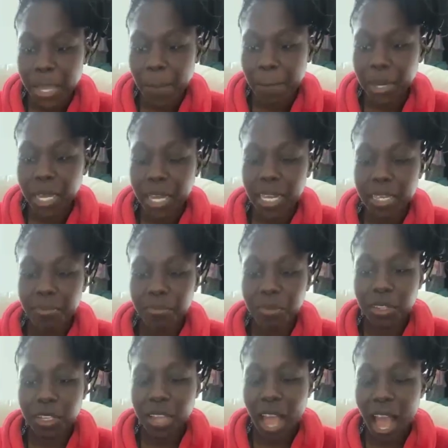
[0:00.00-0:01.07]
But
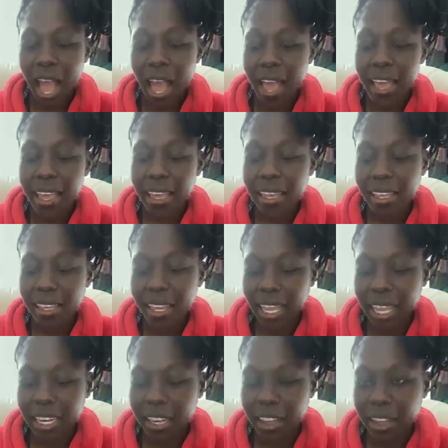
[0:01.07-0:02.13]
I
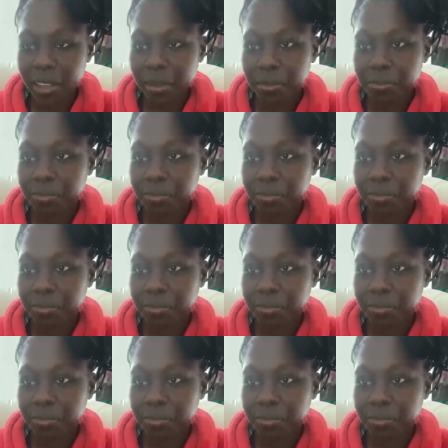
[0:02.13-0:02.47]
end up